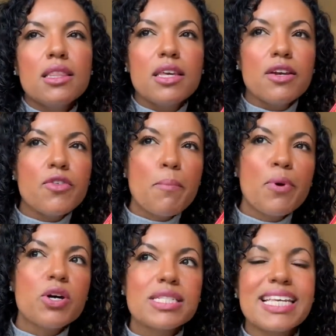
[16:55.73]
The other
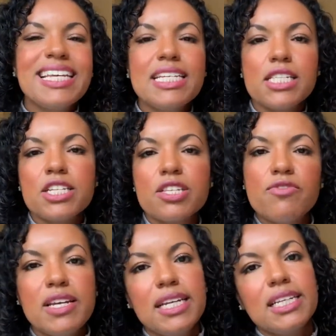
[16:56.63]
books are easier to
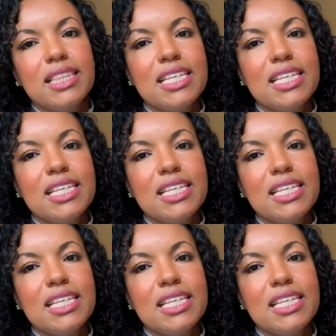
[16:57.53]
read.